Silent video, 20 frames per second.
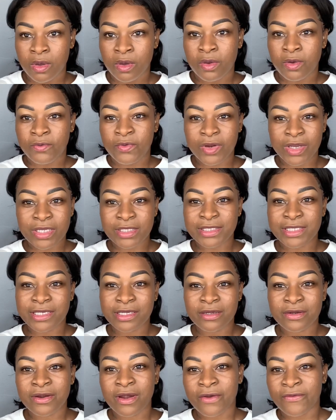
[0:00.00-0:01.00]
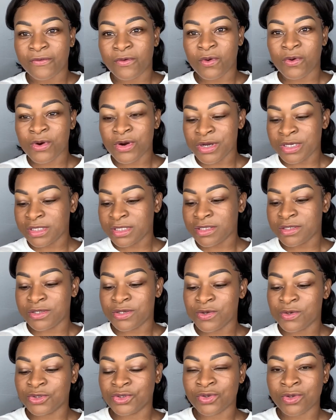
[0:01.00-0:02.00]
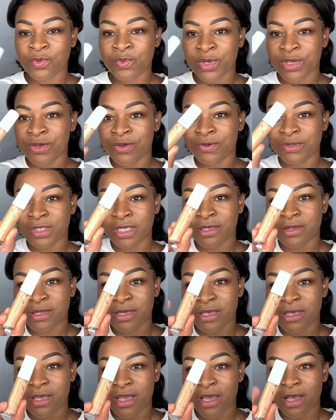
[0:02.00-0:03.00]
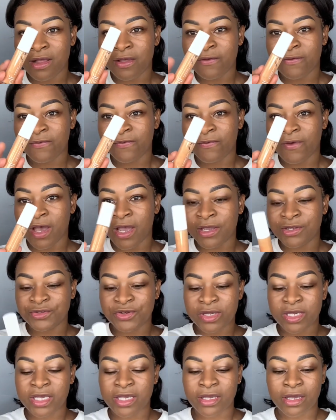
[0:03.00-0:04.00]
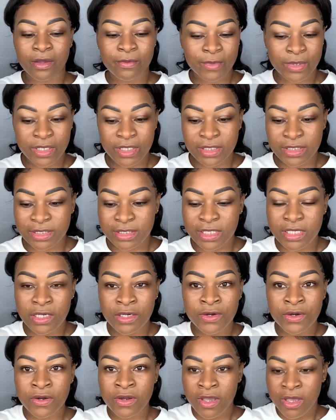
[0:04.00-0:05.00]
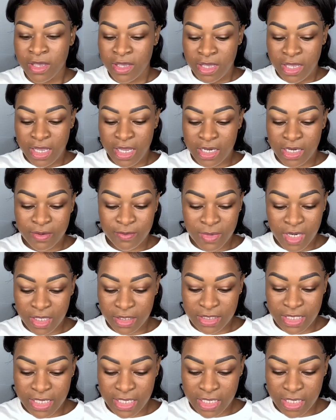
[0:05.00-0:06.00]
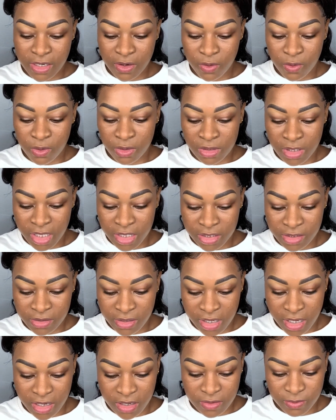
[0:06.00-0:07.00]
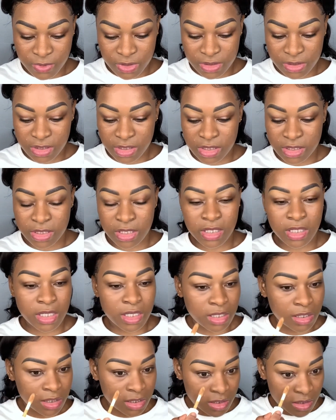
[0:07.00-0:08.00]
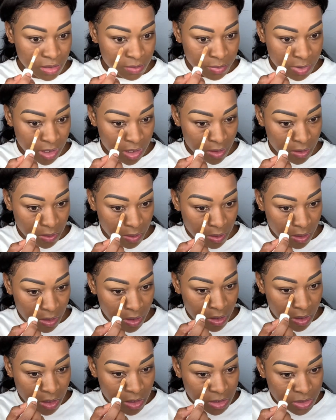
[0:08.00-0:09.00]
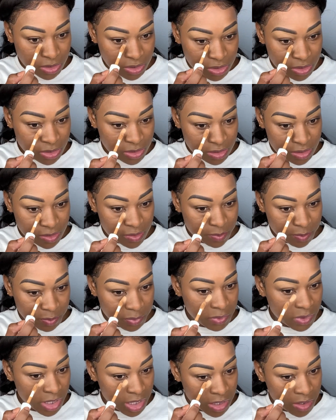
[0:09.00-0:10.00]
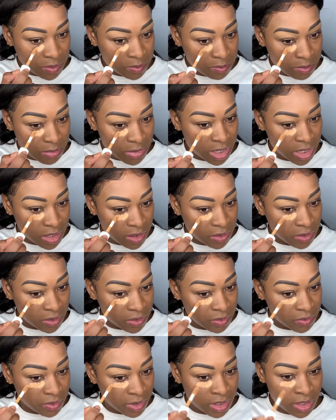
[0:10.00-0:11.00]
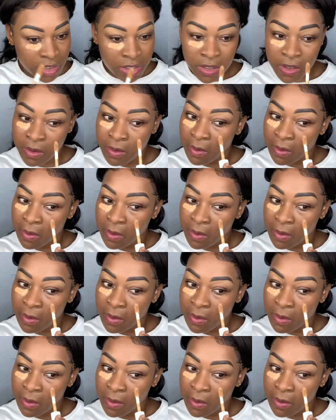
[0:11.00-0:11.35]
For concealer, of course, as usual, we're using the E.L.F. Hydrating Camo Concealer, and I'm not taking a whole lot of that. I'm just going to take a little bit just to brighten my under eye.